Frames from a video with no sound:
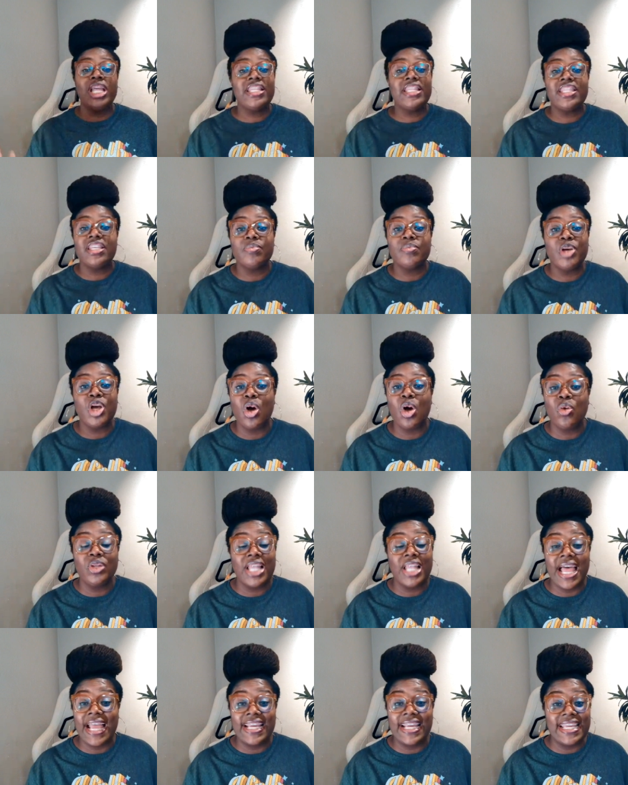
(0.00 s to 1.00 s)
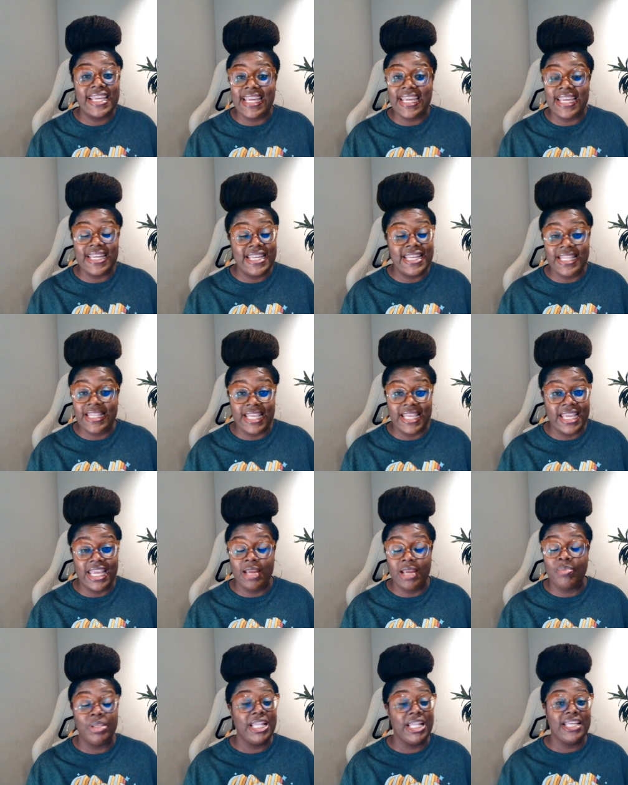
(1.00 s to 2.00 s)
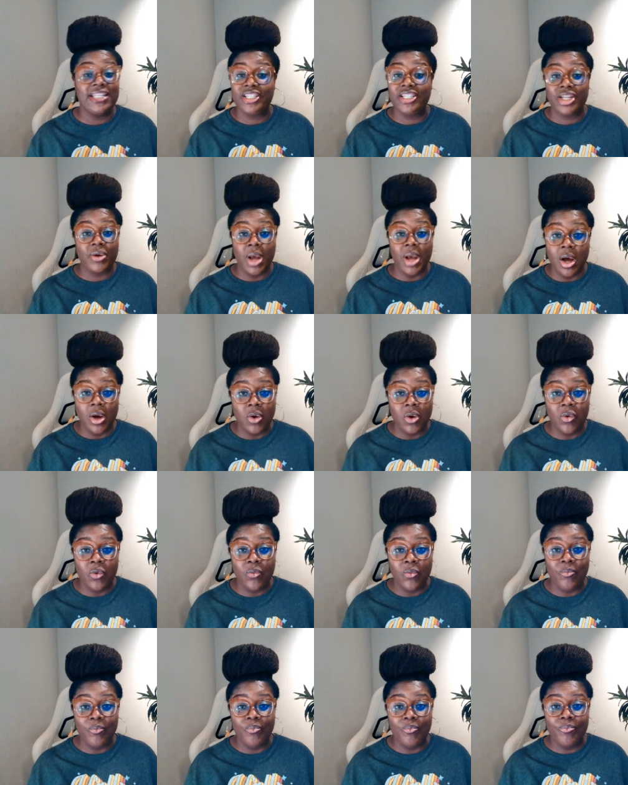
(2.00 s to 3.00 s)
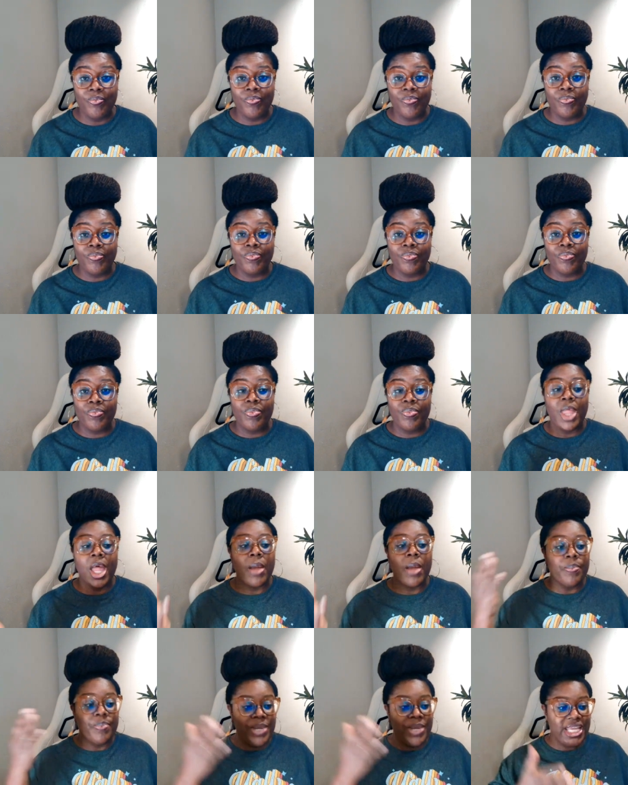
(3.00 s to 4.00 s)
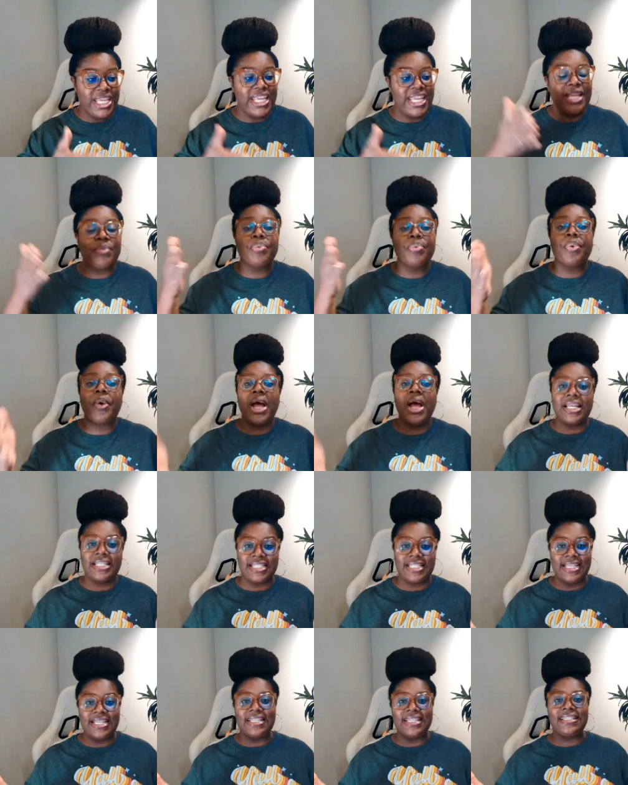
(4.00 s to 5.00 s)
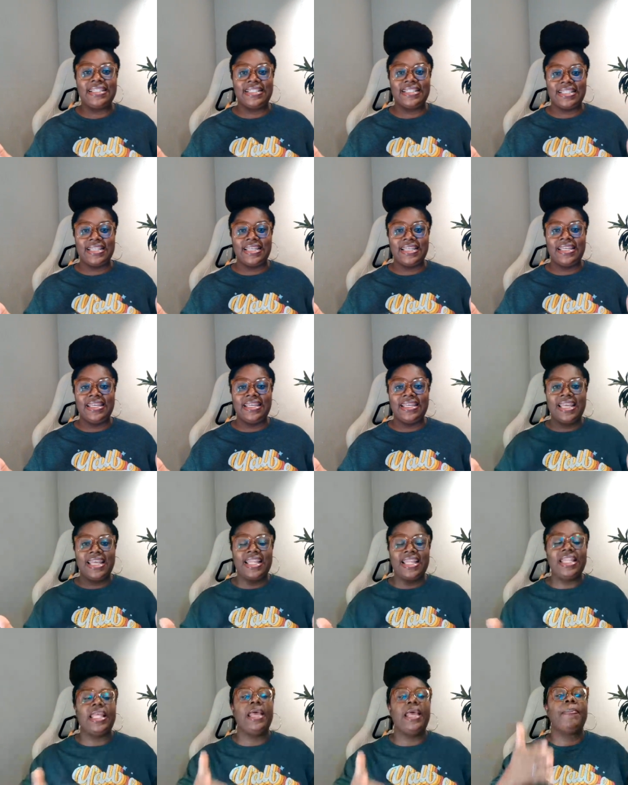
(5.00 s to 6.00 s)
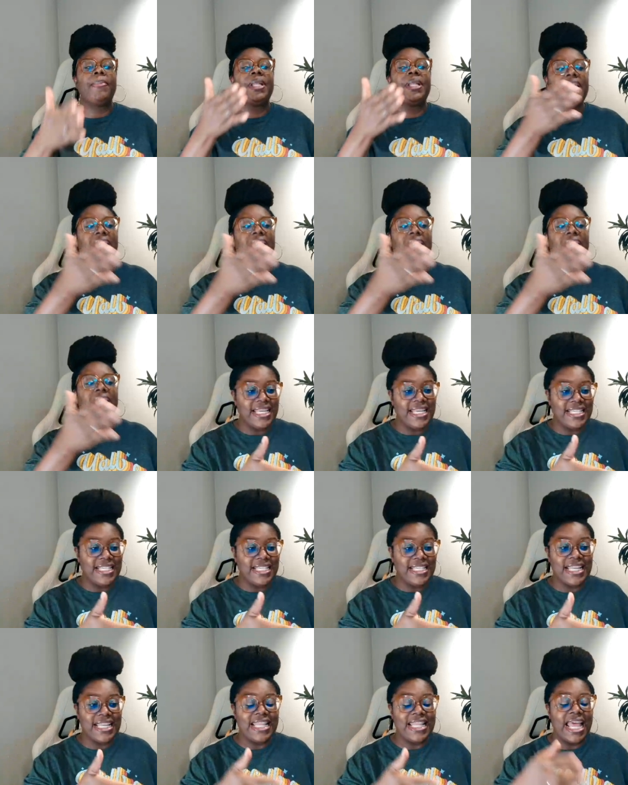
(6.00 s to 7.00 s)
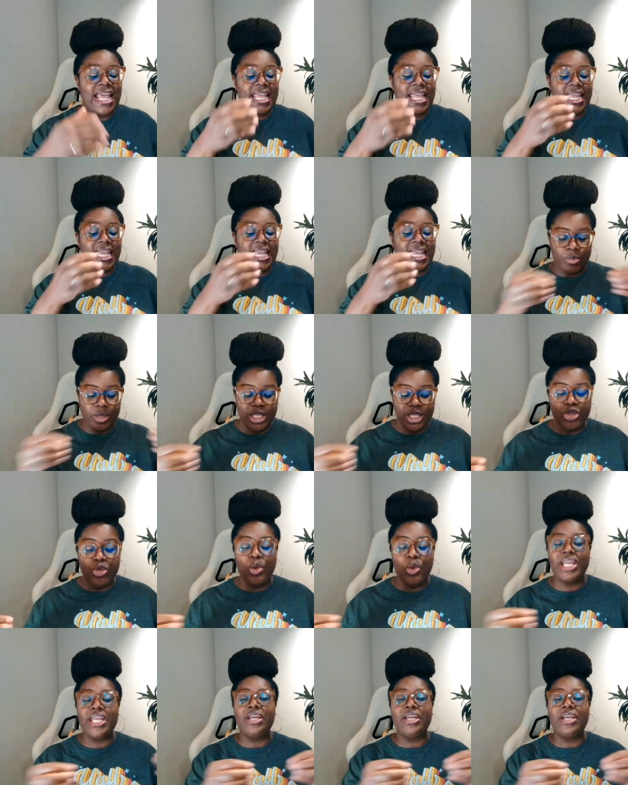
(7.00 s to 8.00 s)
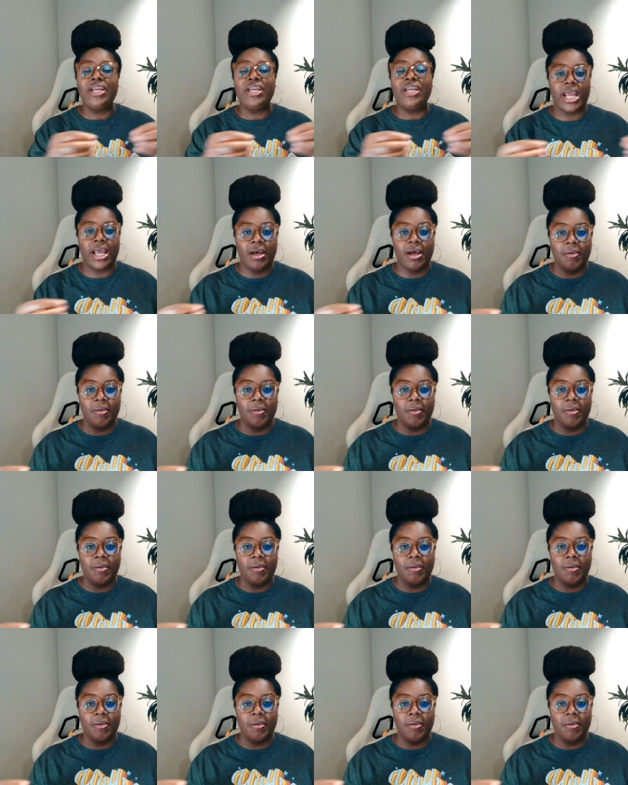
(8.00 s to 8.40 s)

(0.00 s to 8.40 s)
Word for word: them go lacking anything. Bless their home being processed. That place, that in between ground,